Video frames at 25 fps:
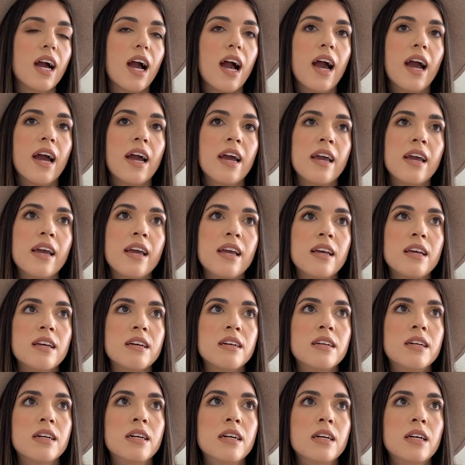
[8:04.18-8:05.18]
I
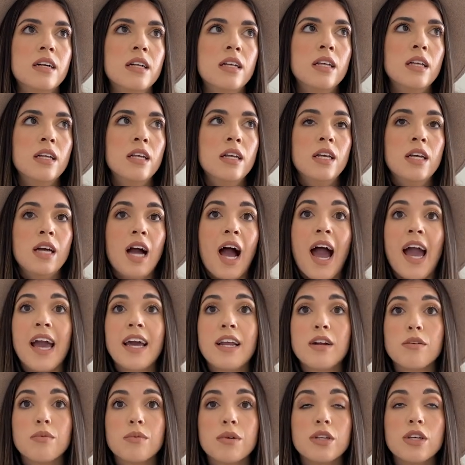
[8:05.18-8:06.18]
I
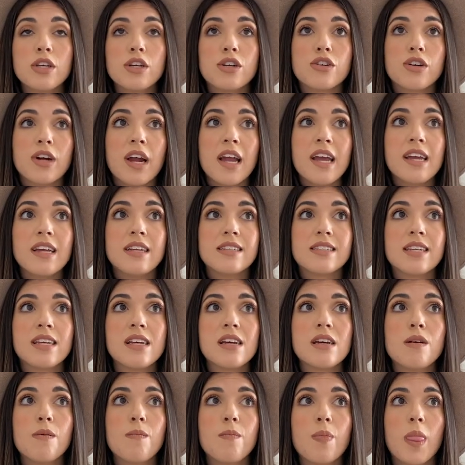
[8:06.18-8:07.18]
had a really great
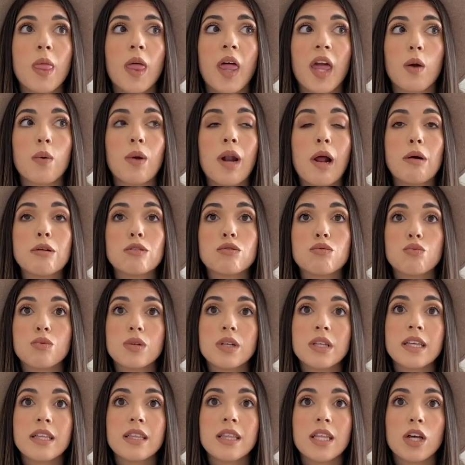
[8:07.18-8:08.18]
like when I was
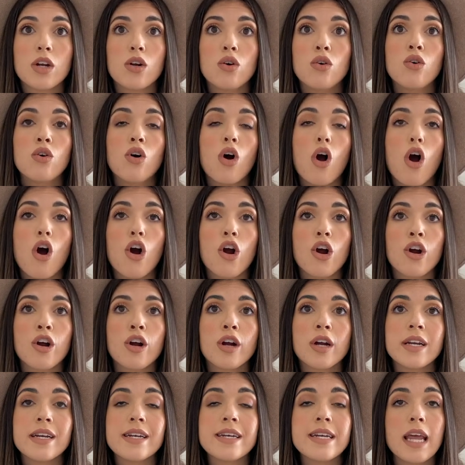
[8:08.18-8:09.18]
really little, our
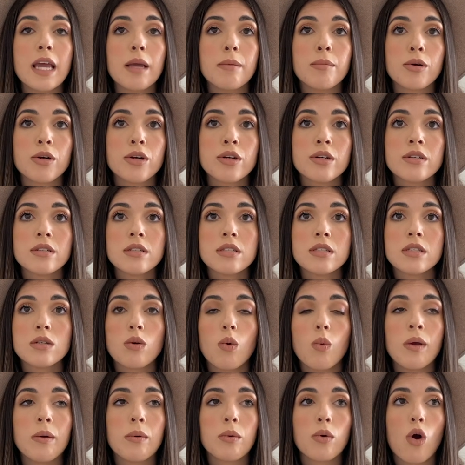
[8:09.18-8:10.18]
neighbors,
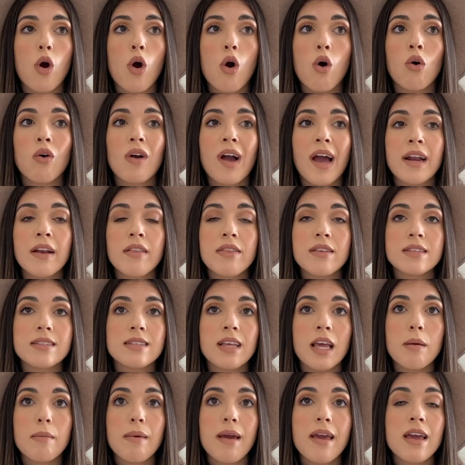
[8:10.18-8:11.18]
we were all kind of the
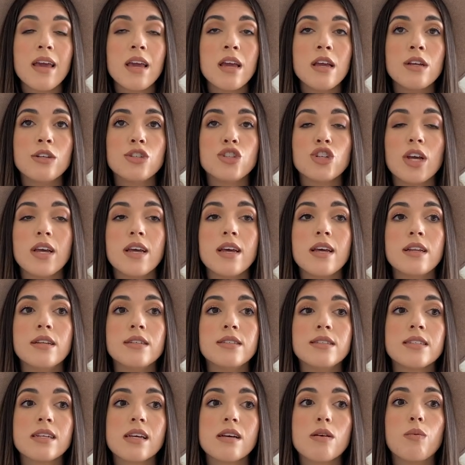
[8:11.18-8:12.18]
same age
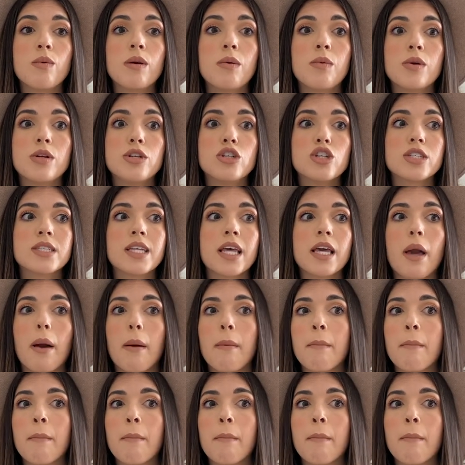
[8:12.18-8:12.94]
and we would just like